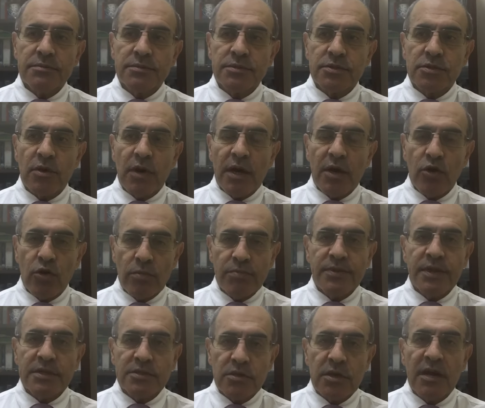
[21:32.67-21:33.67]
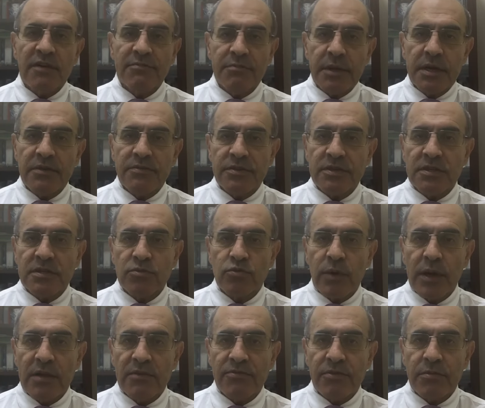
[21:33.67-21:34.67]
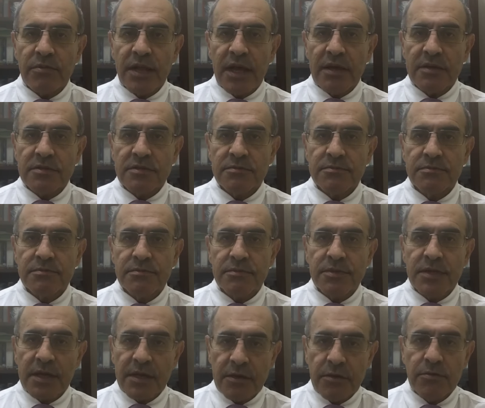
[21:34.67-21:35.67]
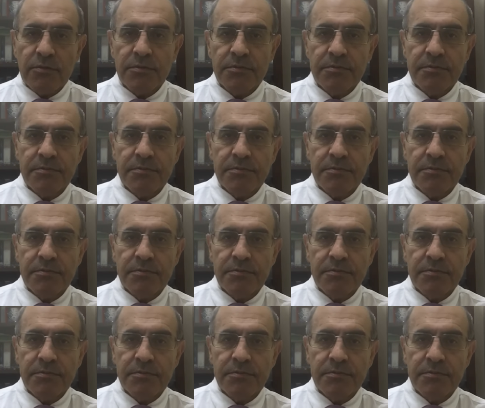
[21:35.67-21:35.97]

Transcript: so I hope that you have benefited well from that. Thank you.